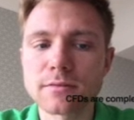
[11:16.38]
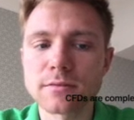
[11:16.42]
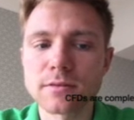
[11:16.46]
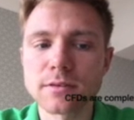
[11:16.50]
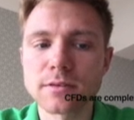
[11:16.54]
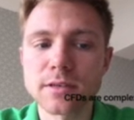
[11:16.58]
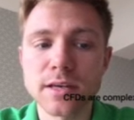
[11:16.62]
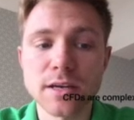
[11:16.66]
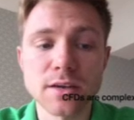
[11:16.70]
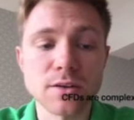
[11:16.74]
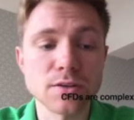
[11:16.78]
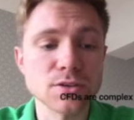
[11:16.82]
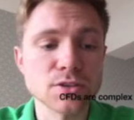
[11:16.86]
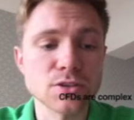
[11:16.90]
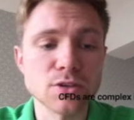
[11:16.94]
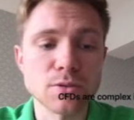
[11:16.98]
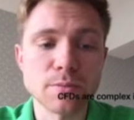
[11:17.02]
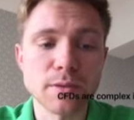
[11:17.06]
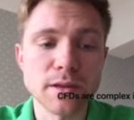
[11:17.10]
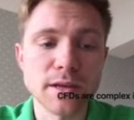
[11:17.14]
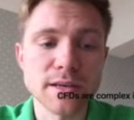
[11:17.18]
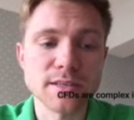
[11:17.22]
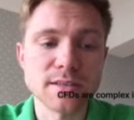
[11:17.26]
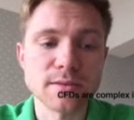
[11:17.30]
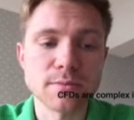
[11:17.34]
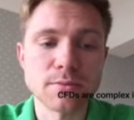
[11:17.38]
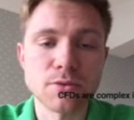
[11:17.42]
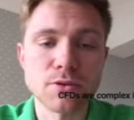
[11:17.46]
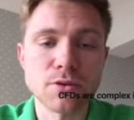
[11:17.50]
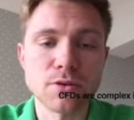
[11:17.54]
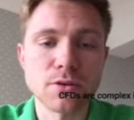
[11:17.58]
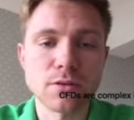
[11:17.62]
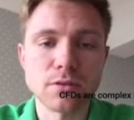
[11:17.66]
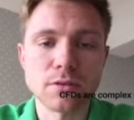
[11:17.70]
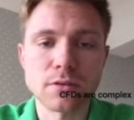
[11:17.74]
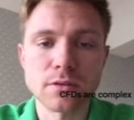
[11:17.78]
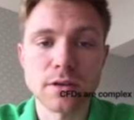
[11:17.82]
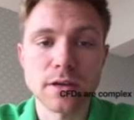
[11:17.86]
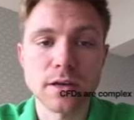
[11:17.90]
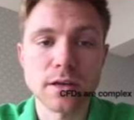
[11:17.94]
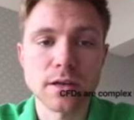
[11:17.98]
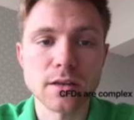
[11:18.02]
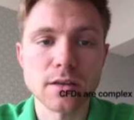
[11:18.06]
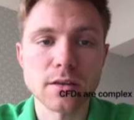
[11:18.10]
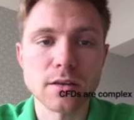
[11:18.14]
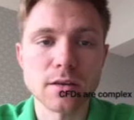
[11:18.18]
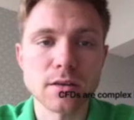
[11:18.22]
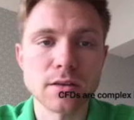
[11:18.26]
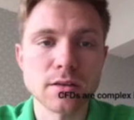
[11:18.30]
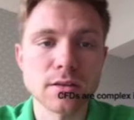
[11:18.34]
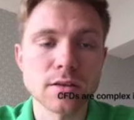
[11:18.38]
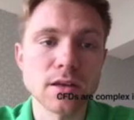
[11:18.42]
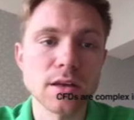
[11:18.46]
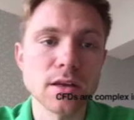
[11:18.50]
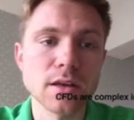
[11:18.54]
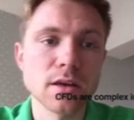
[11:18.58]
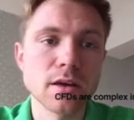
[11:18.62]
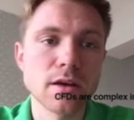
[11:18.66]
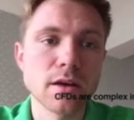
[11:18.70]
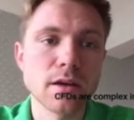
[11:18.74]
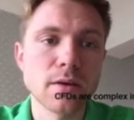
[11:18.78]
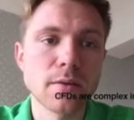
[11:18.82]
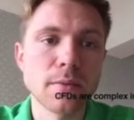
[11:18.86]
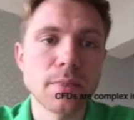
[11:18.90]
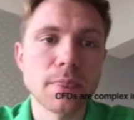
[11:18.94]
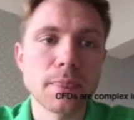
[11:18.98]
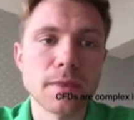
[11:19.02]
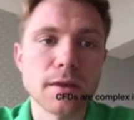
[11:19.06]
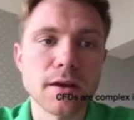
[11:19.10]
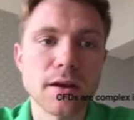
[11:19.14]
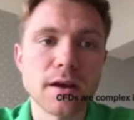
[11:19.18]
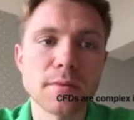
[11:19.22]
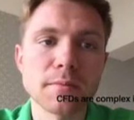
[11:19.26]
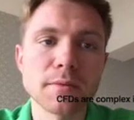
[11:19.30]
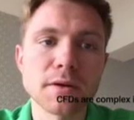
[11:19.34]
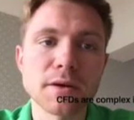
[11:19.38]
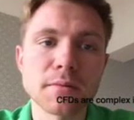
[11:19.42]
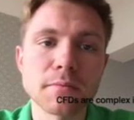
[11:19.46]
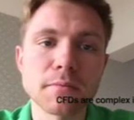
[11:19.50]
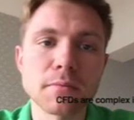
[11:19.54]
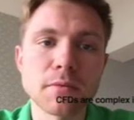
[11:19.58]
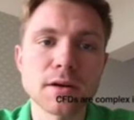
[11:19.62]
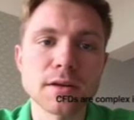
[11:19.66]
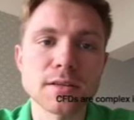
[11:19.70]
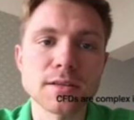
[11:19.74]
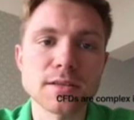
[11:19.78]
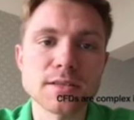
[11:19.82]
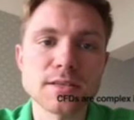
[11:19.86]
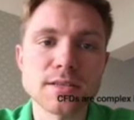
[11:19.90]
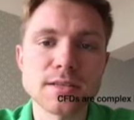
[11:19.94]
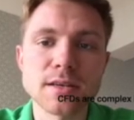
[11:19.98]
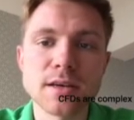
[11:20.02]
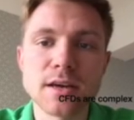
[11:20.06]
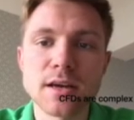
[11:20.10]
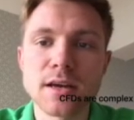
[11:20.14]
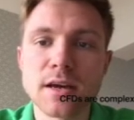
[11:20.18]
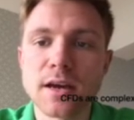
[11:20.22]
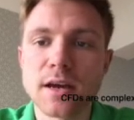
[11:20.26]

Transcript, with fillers: can also play some role in the coming months.